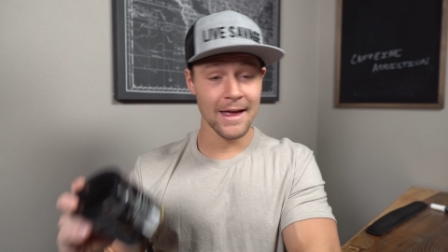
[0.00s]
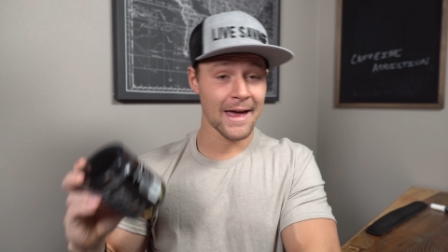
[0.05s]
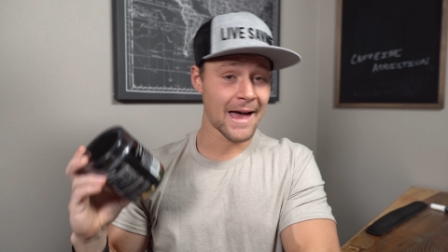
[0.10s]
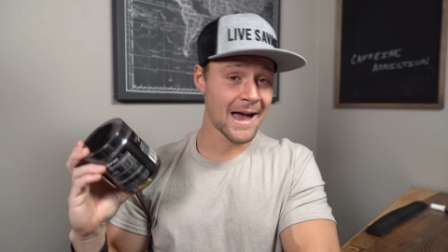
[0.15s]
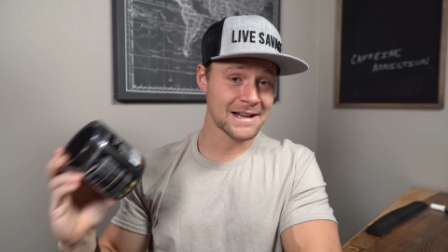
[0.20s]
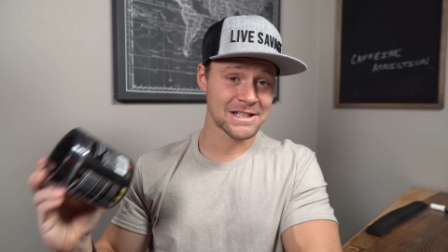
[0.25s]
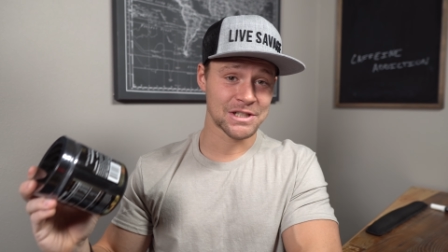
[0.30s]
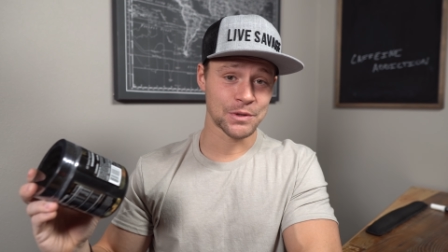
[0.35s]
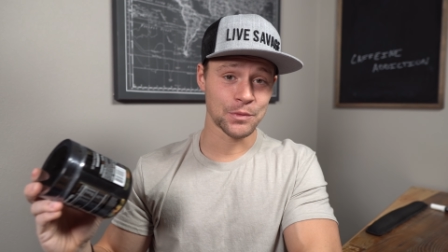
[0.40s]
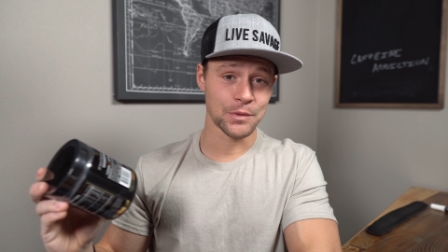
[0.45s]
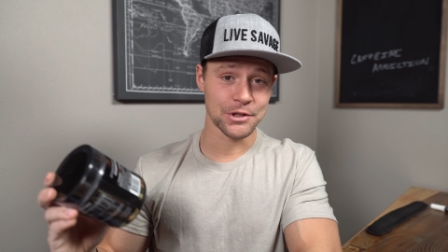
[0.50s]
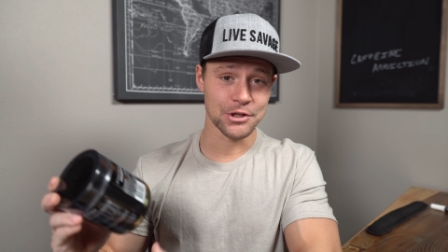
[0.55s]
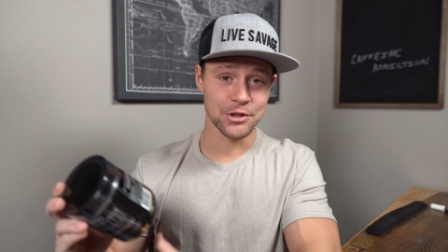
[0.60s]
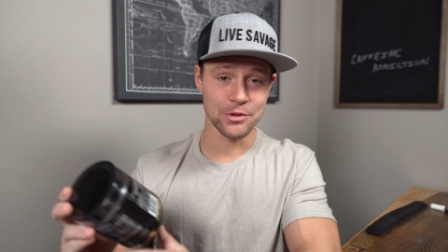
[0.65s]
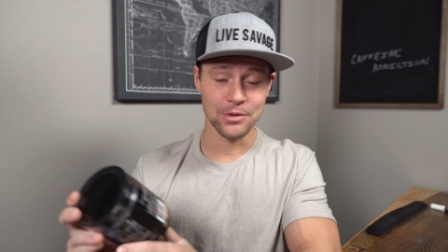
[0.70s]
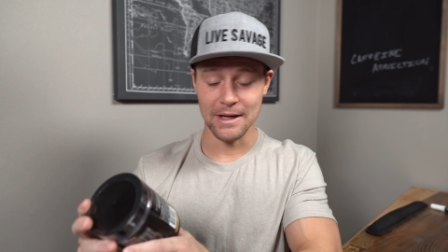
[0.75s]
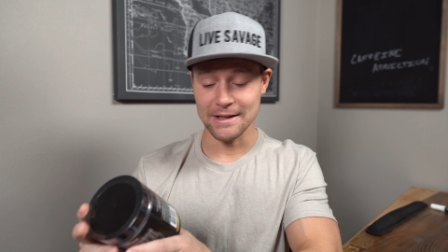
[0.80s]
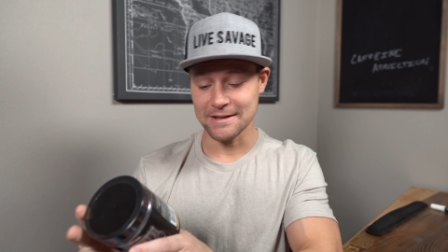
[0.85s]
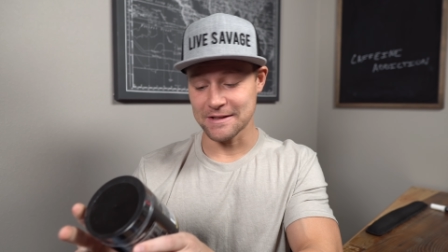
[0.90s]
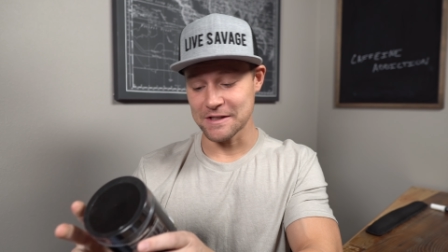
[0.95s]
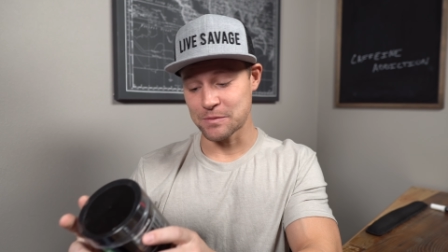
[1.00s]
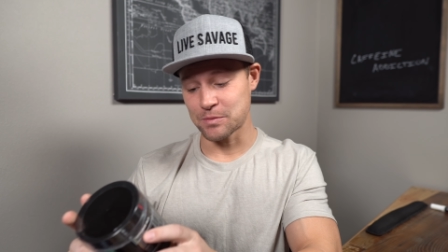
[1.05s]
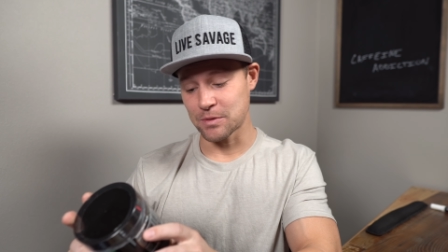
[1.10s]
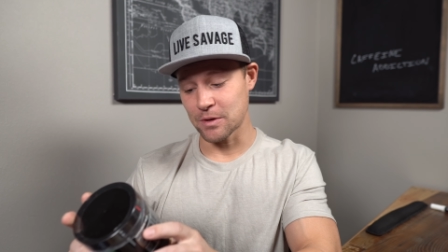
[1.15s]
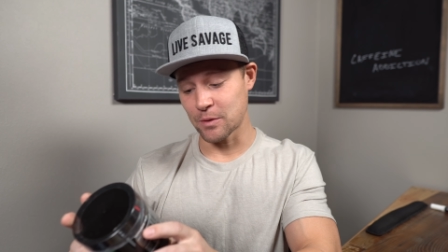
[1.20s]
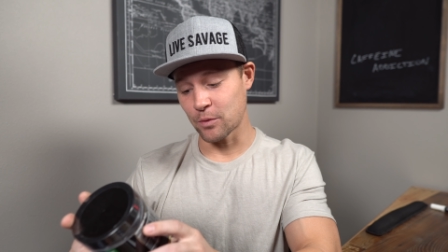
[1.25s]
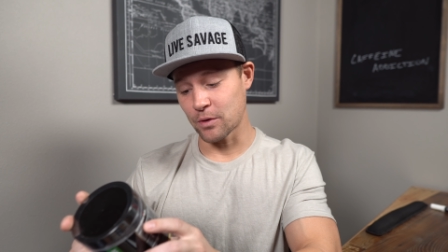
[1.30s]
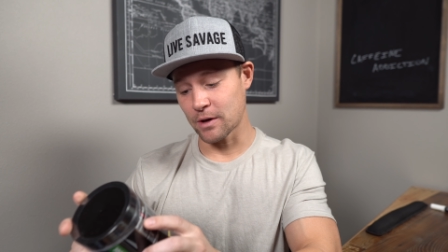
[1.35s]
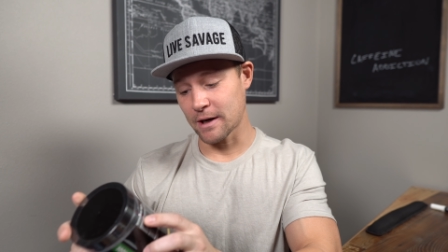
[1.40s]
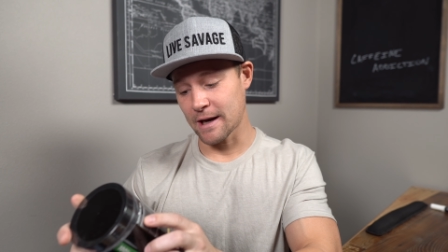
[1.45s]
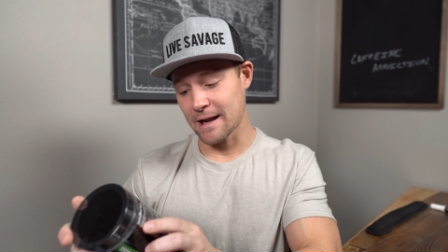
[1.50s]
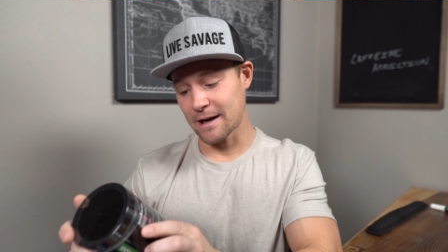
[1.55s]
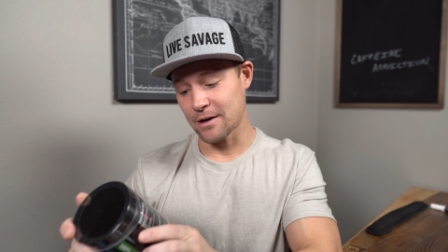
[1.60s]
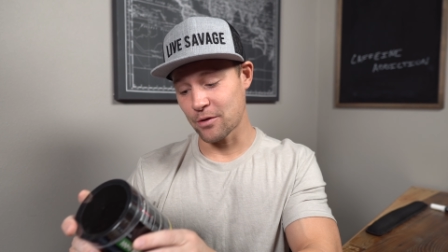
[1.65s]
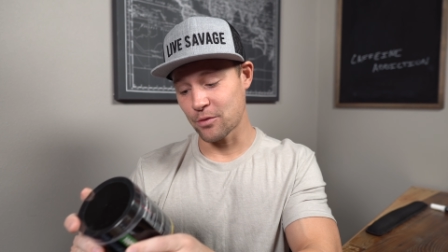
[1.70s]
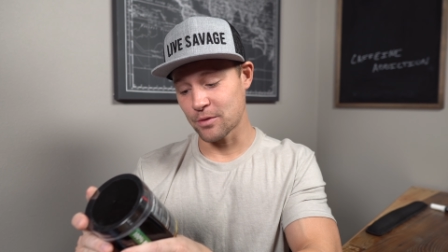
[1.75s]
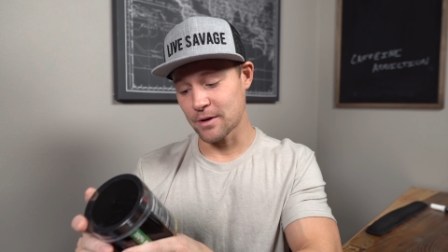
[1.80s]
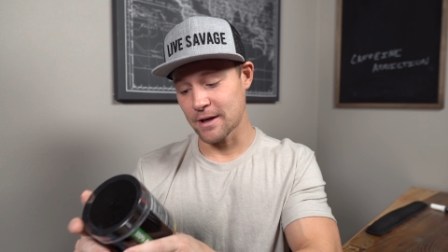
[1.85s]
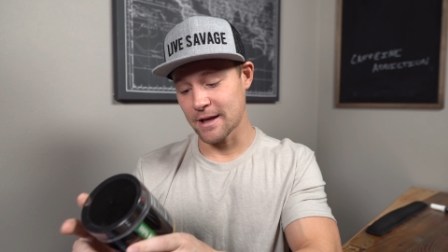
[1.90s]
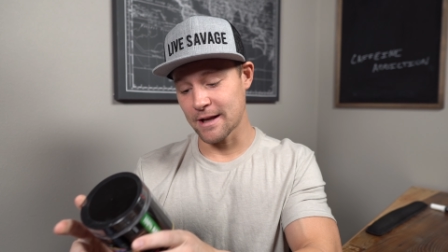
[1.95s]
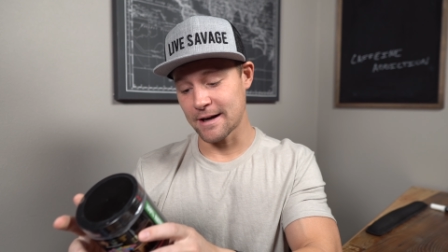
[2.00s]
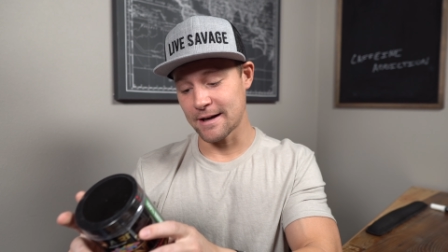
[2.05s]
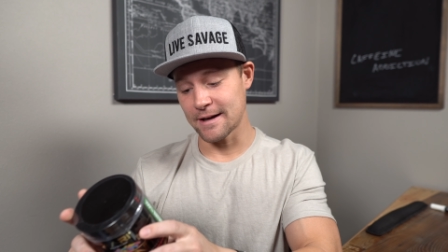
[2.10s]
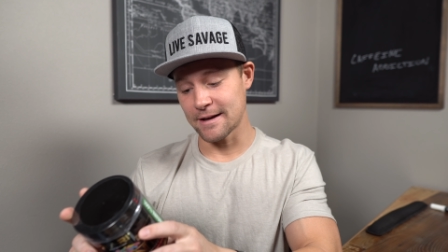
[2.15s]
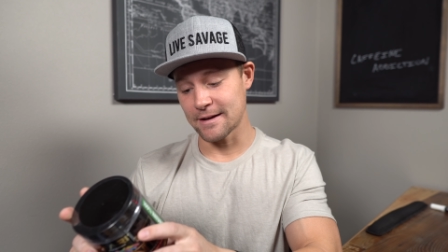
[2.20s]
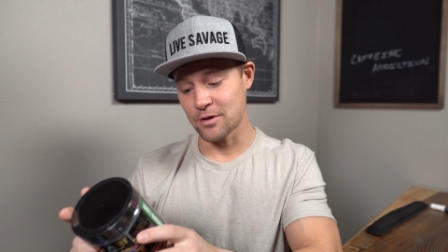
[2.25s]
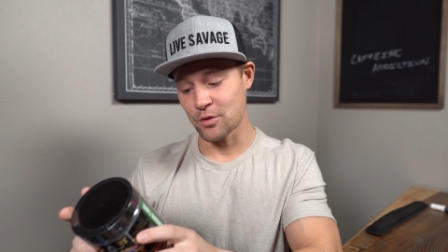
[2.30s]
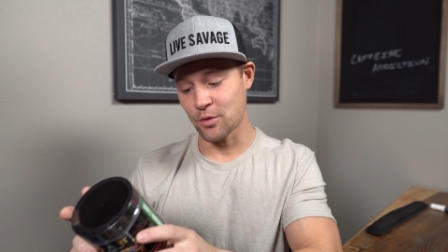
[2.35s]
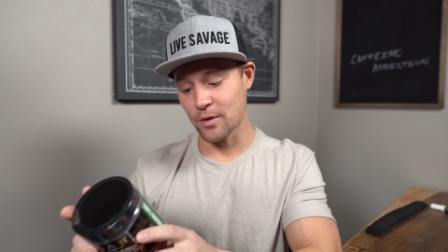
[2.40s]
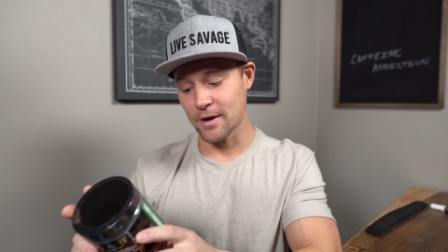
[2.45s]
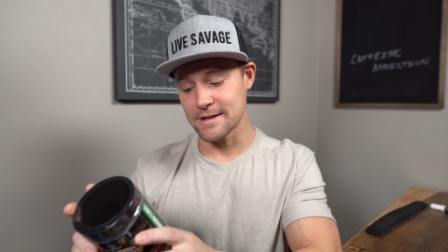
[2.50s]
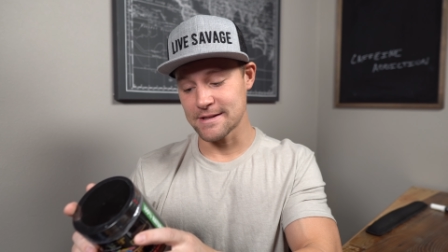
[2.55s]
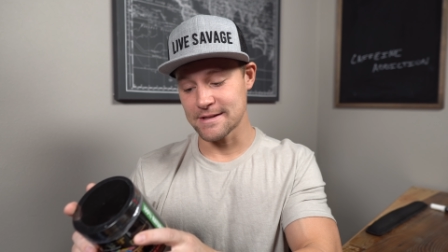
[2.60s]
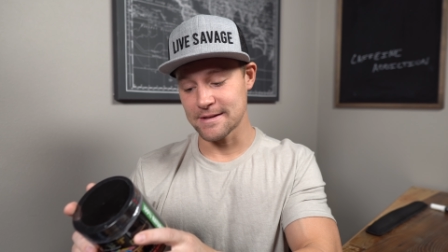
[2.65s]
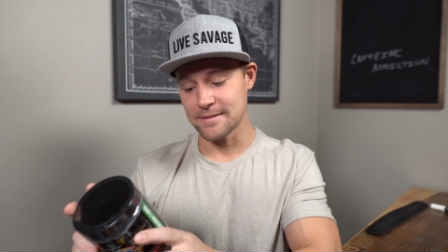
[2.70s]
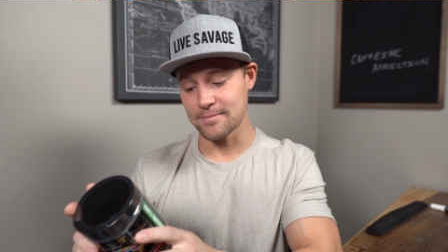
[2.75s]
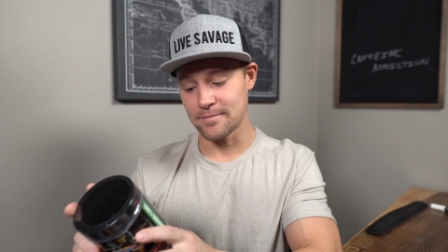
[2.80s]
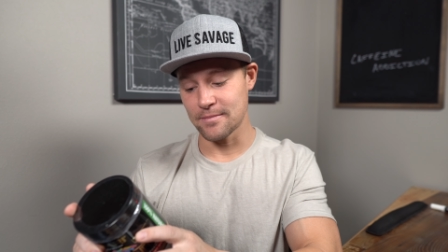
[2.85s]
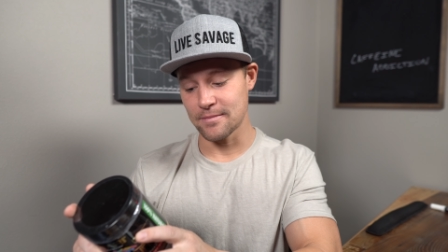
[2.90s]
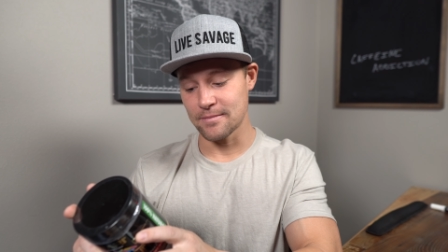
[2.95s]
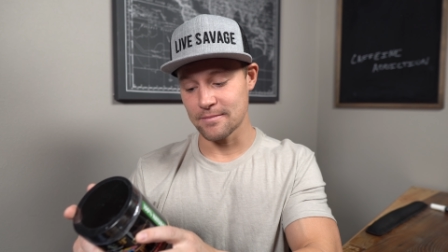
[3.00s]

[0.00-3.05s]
I actually really do like this pre-workout. I don't get any crazy